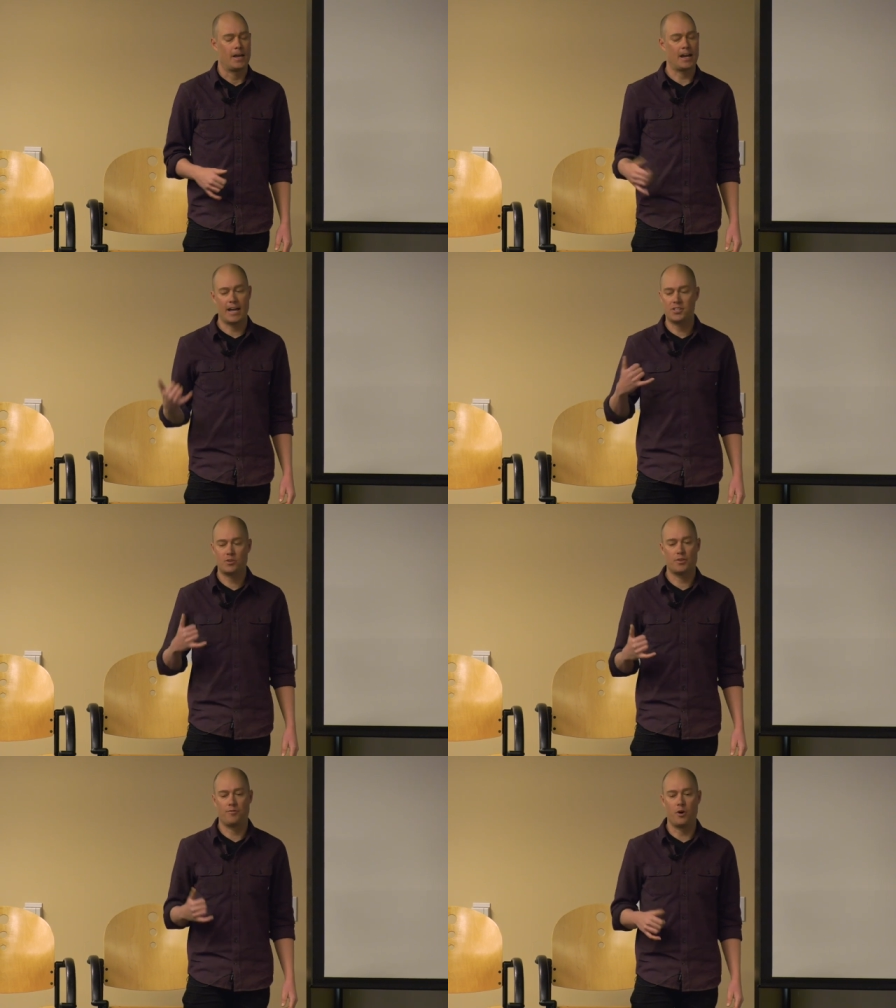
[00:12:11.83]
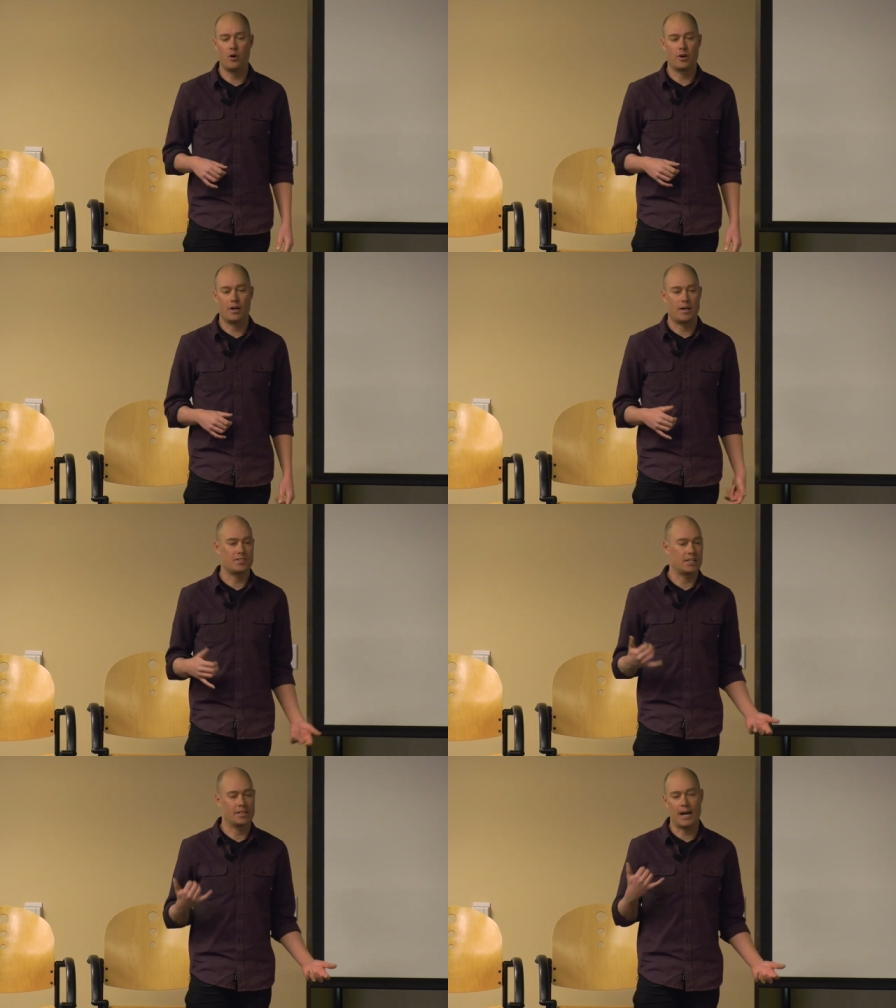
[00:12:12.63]
And I answered the phone and I
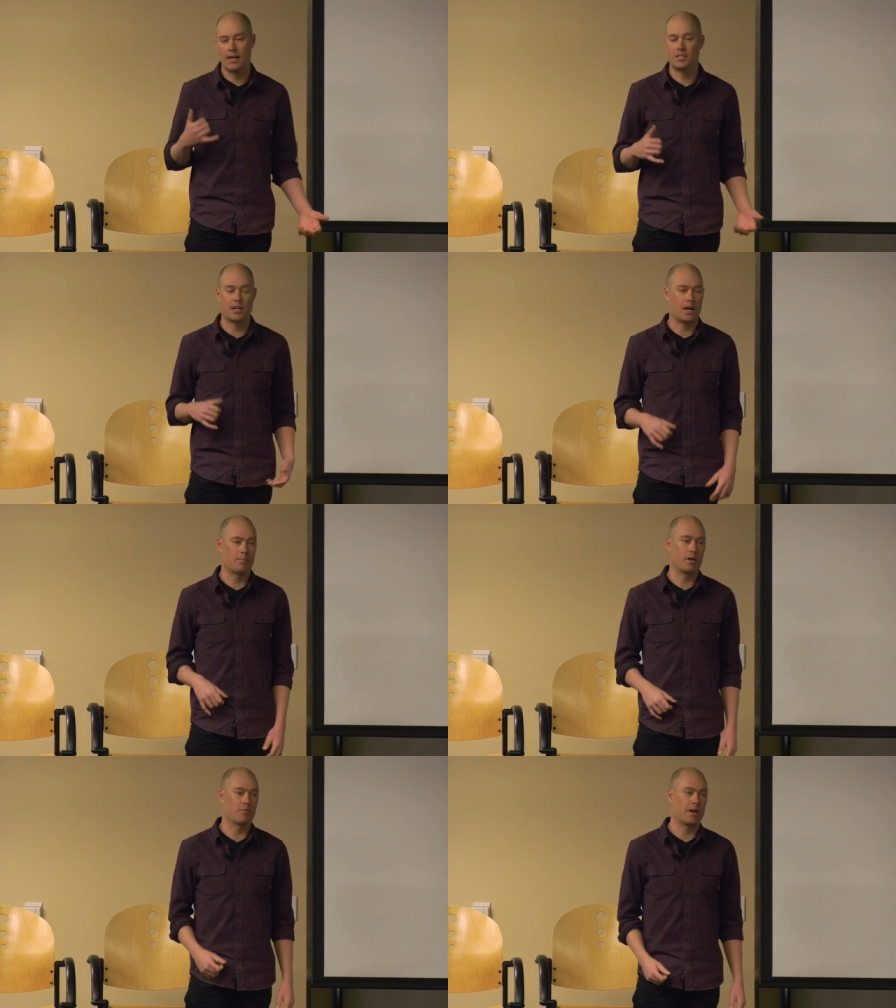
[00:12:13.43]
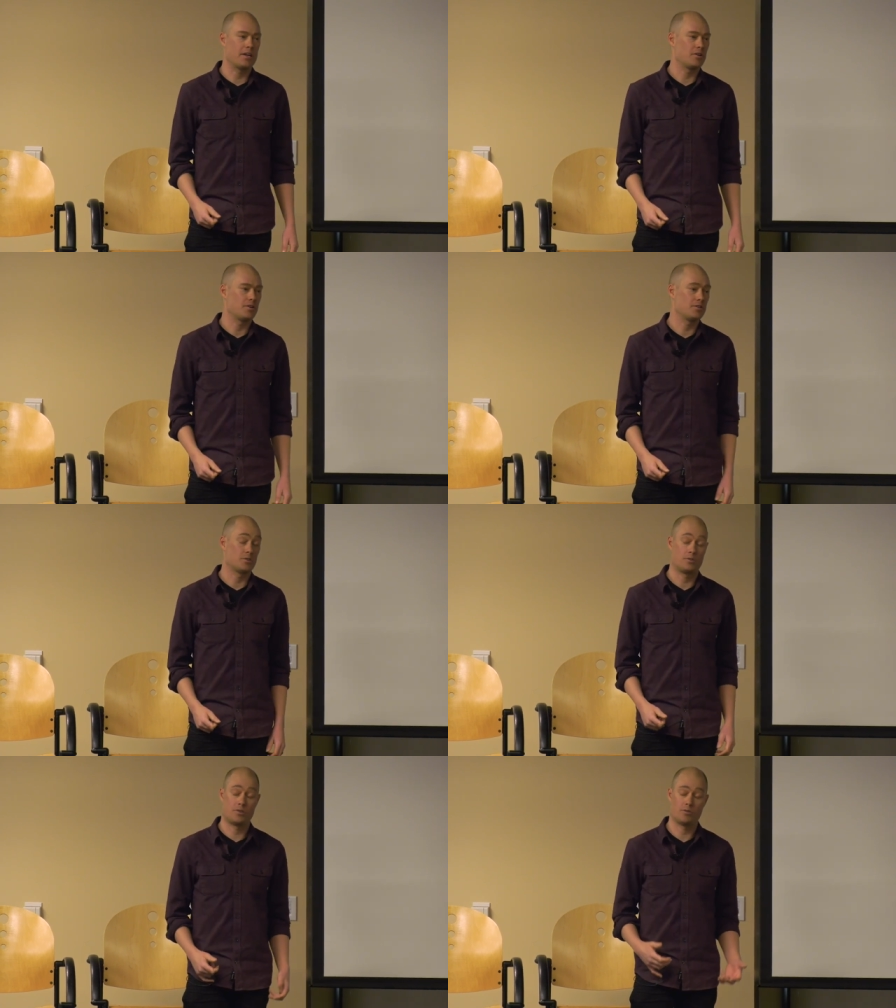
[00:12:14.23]
said, guys, like I'm getting ready
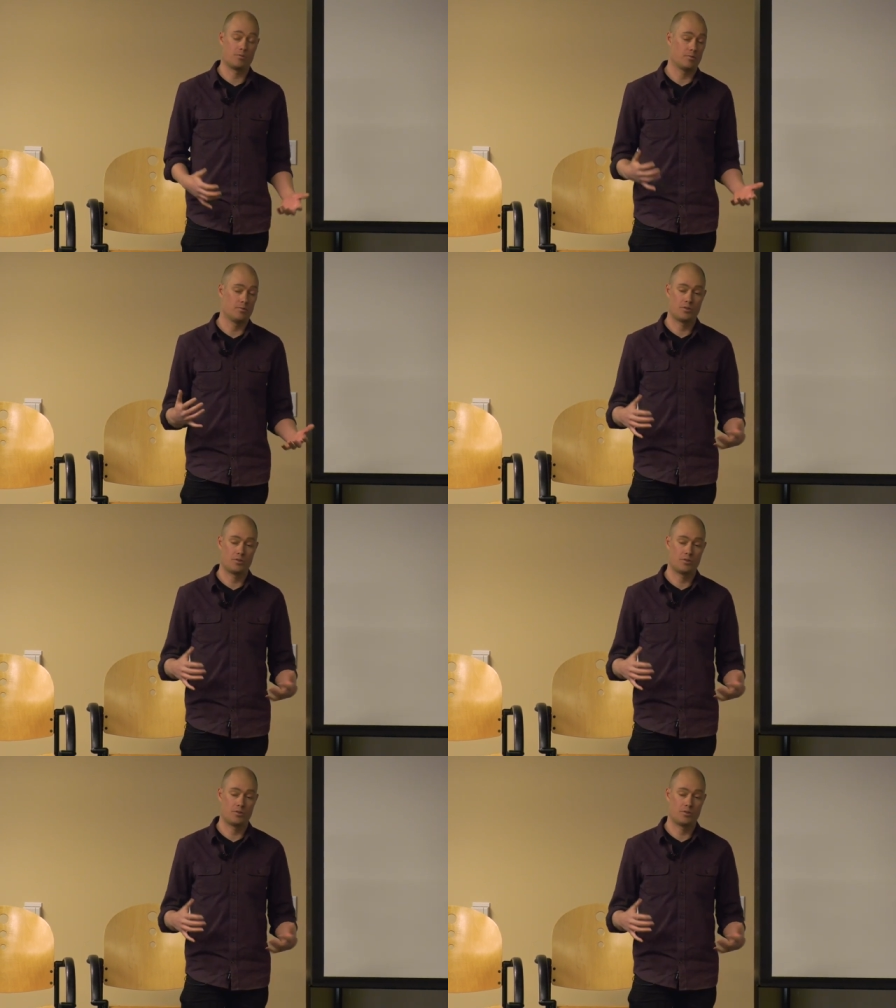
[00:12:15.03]
to